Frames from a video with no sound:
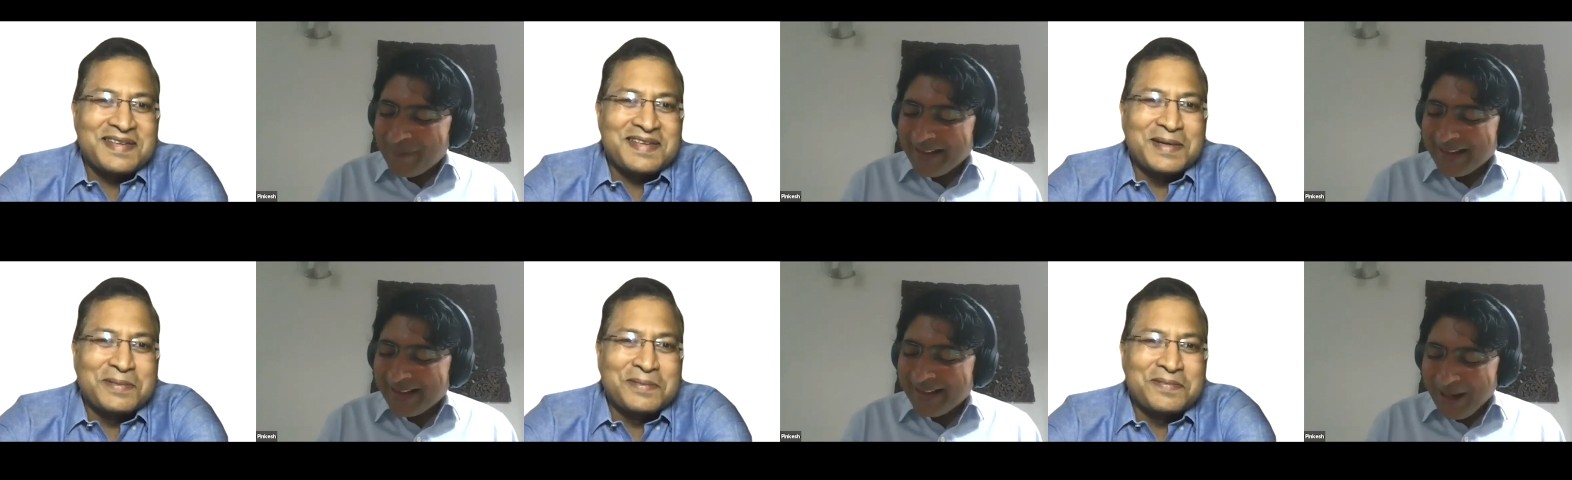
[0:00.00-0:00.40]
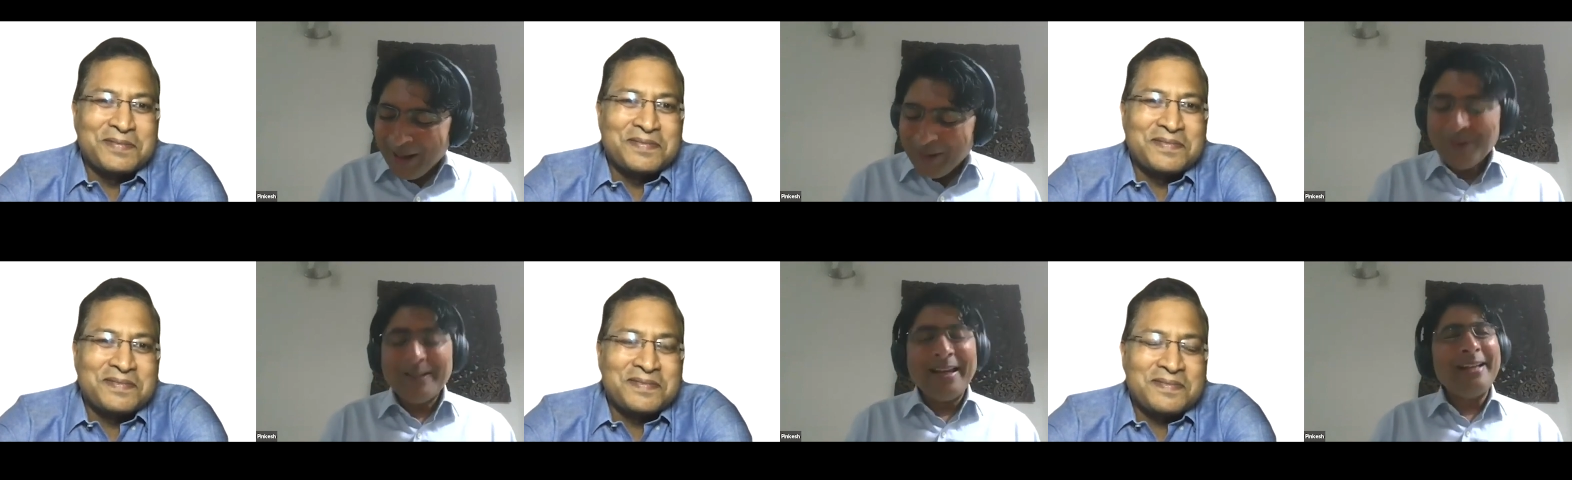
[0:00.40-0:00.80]
Speaker 1: Uh,
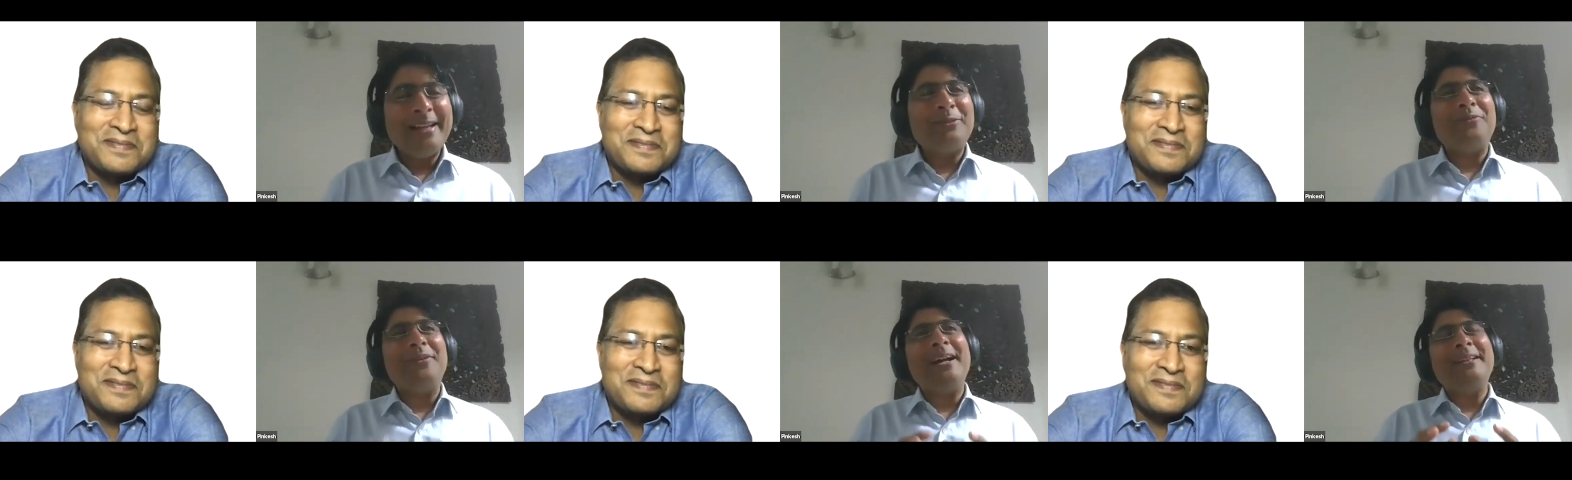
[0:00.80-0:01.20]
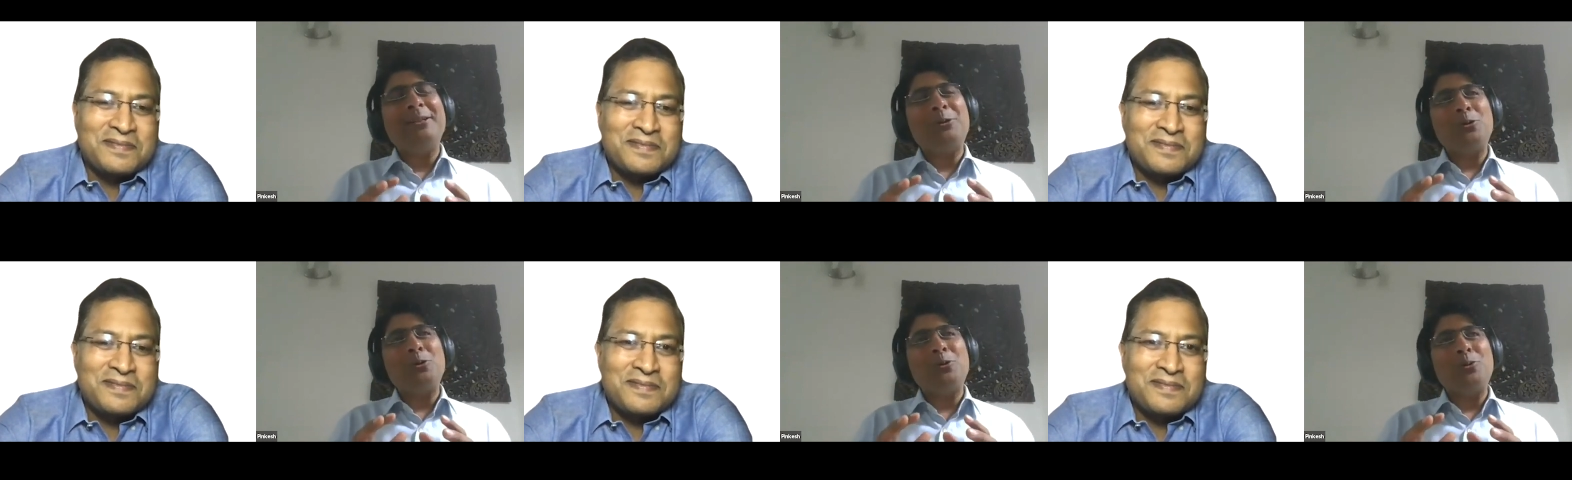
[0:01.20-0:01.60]
and I also like
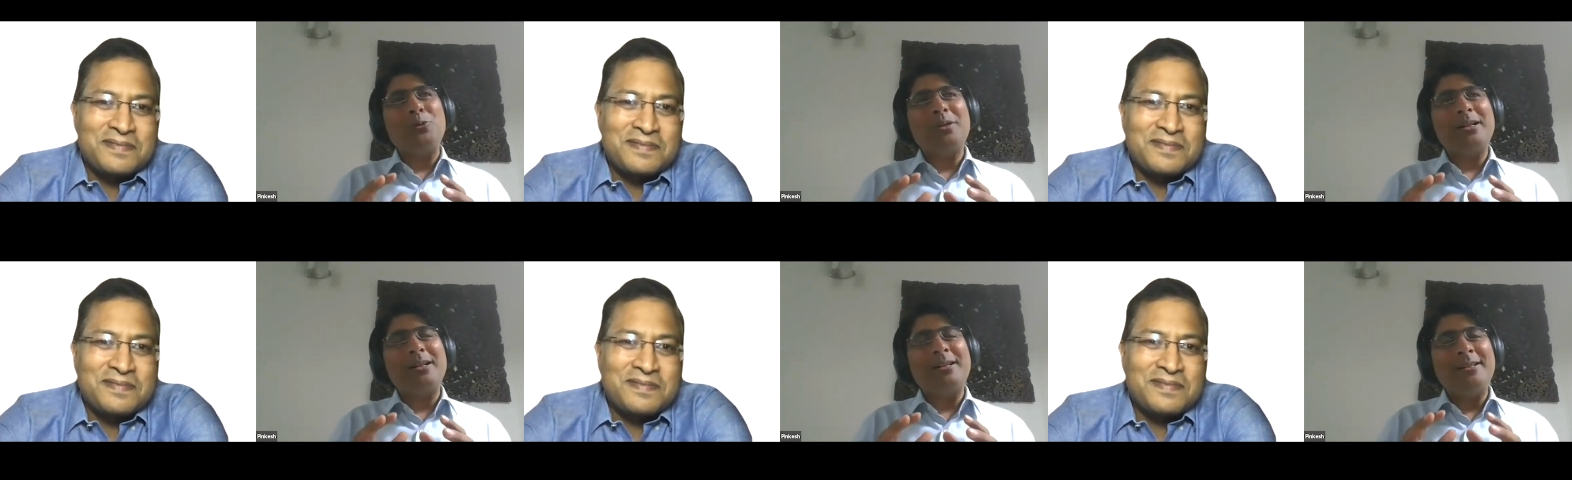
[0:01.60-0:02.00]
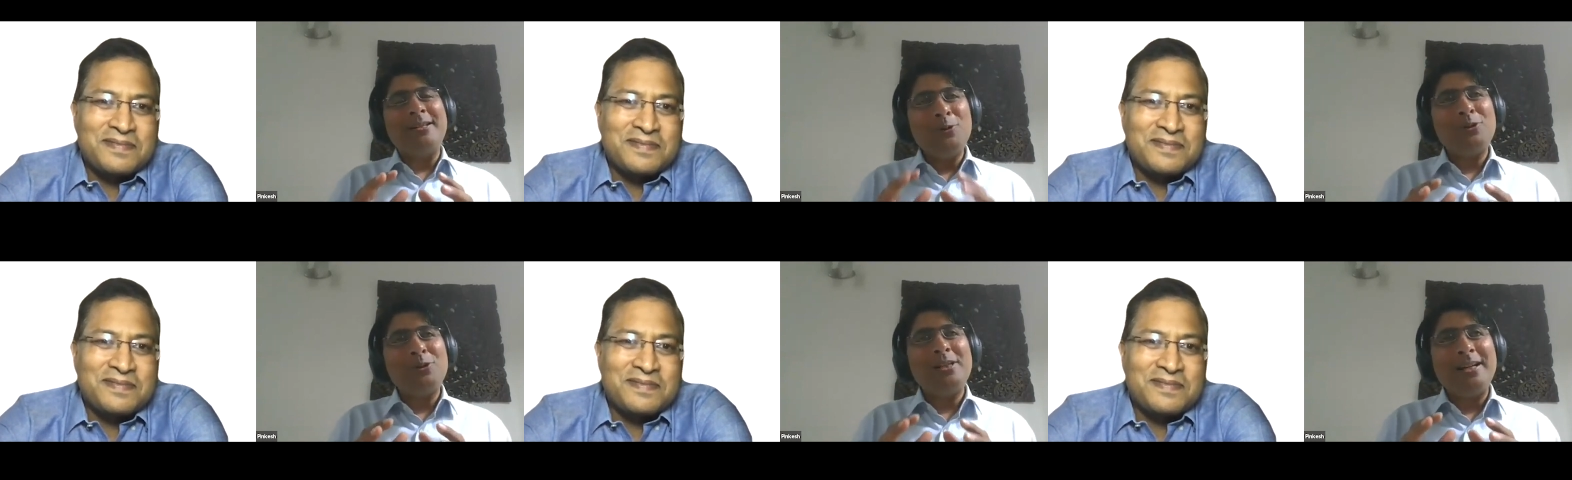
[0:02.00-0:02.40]
the fact that you
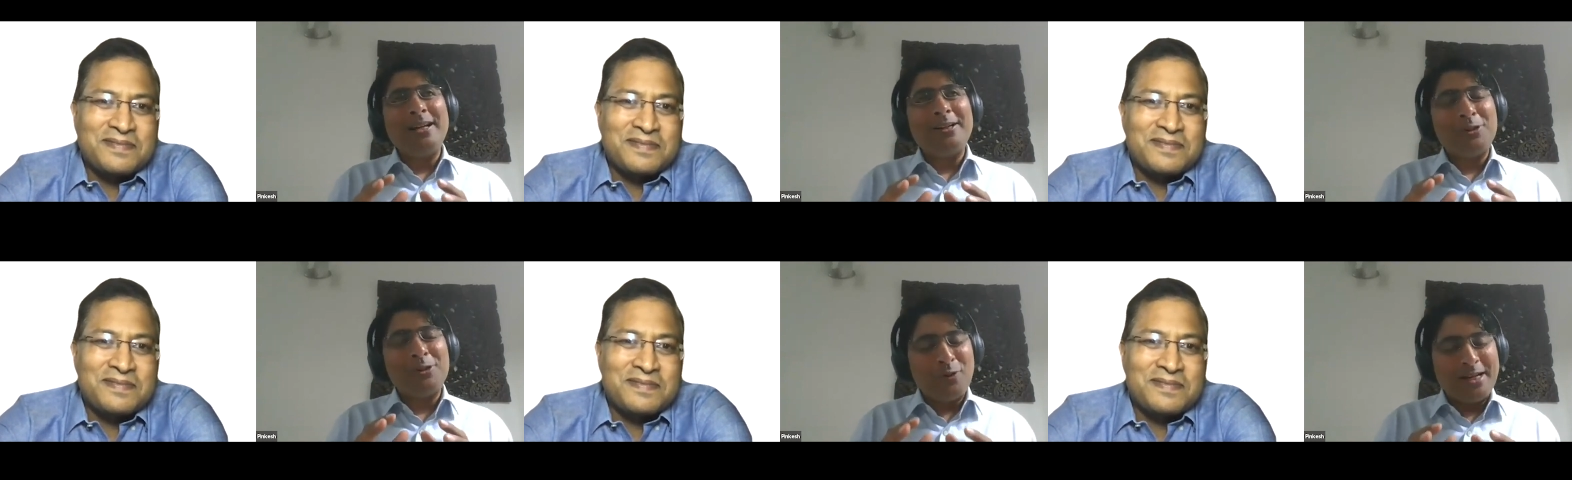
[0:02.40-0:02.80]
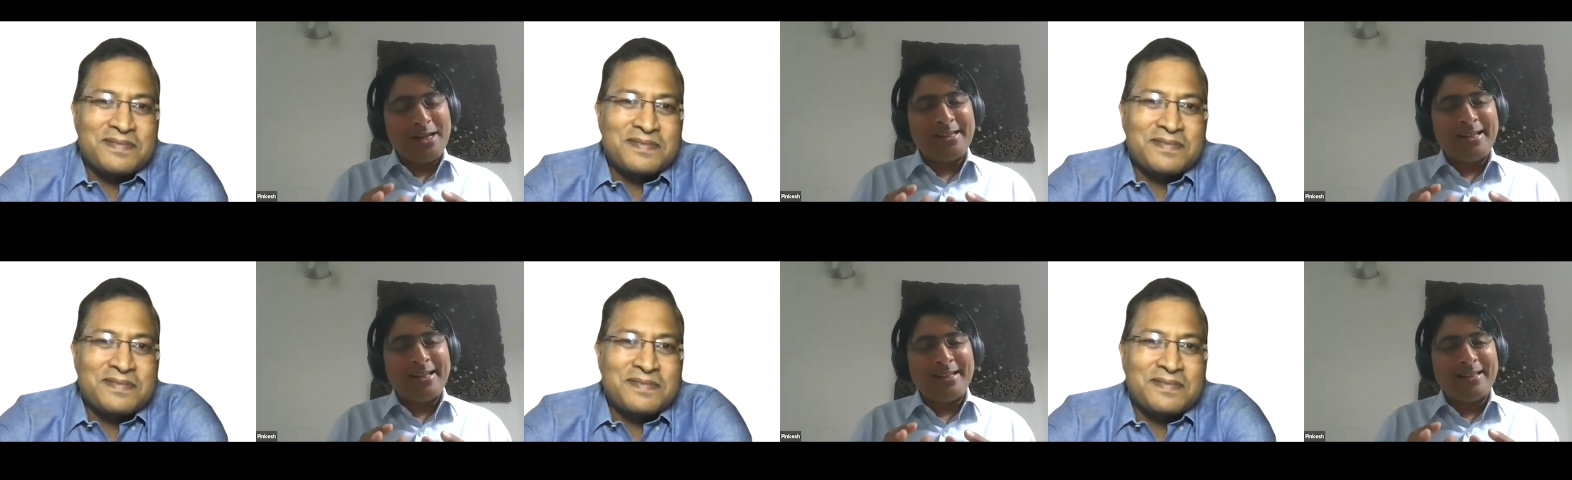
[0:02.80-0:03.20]
continuously
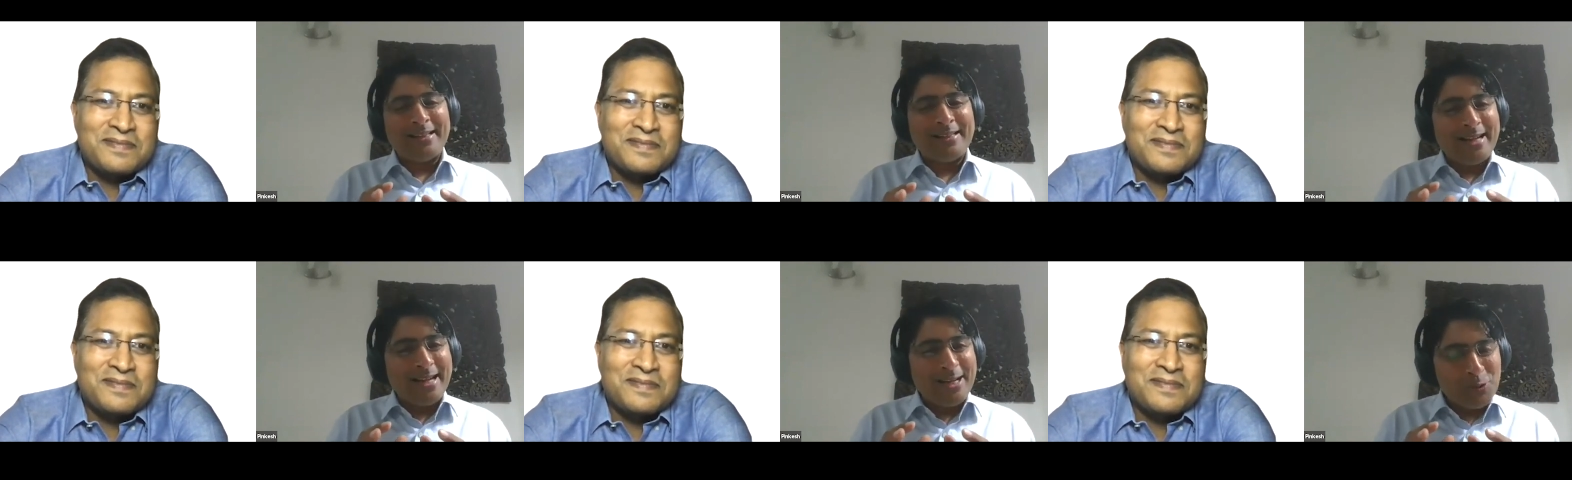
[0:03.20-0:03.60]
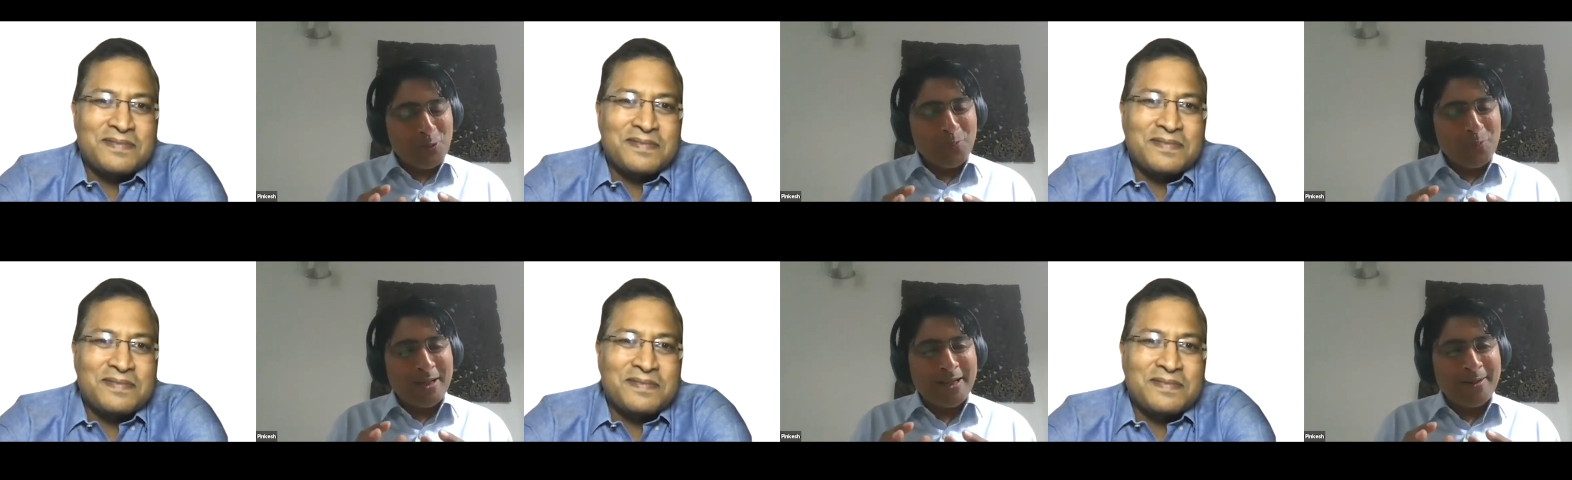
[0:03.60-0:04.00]
are stressing that
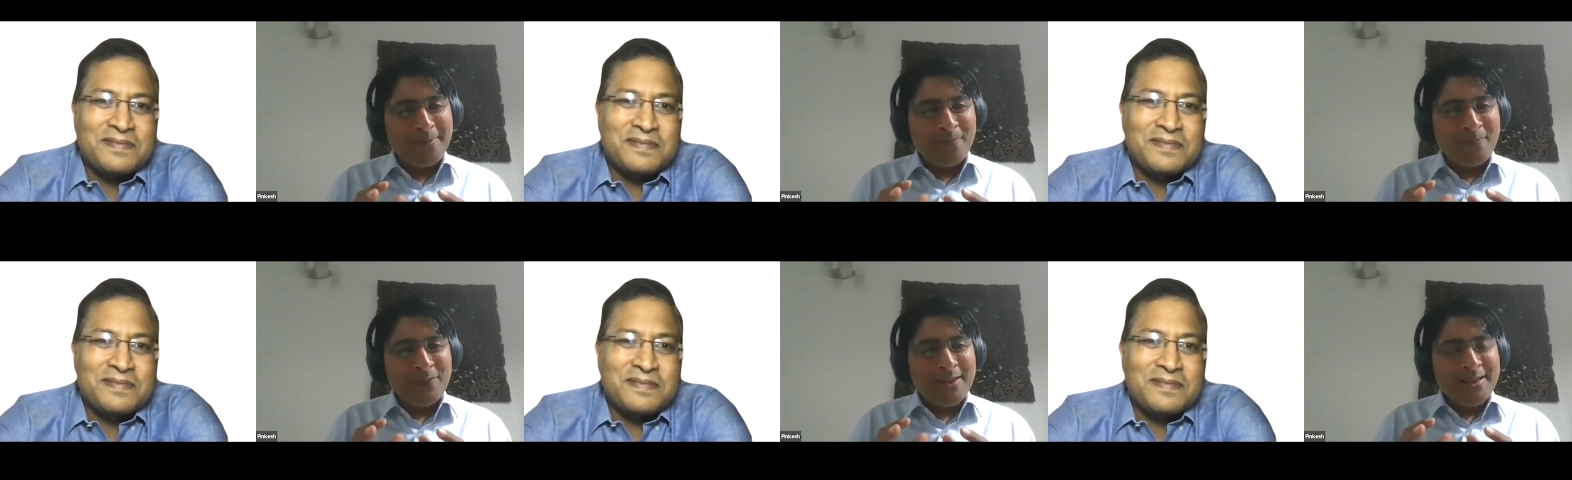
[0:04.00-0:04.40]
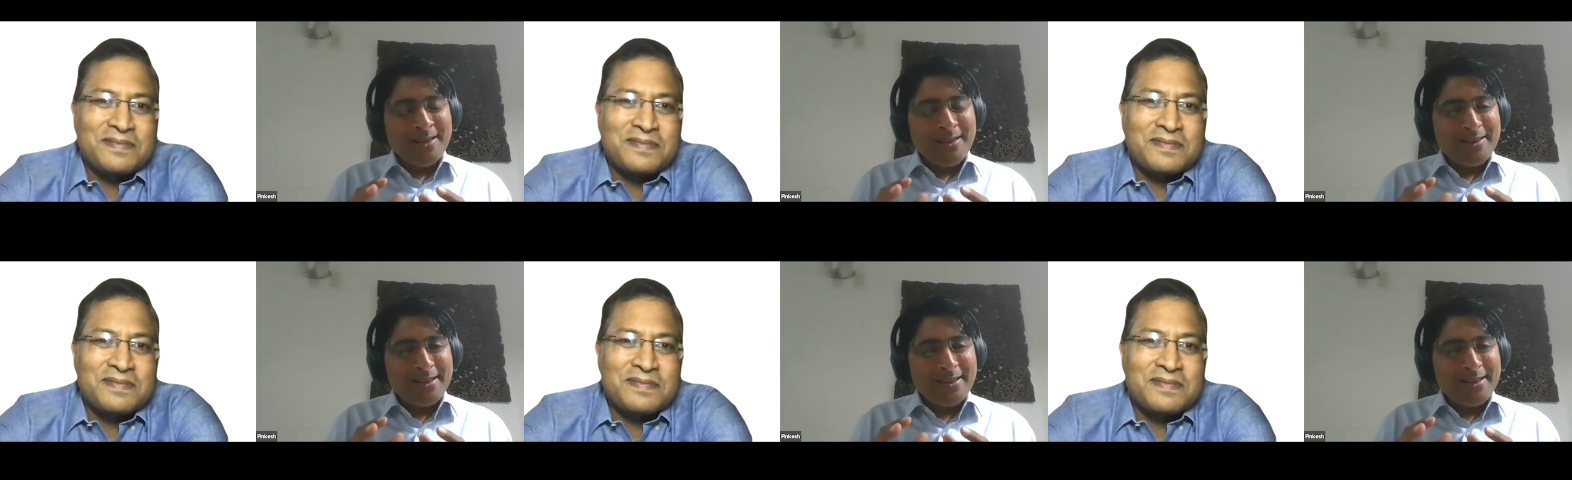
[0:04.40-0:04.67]
there has to be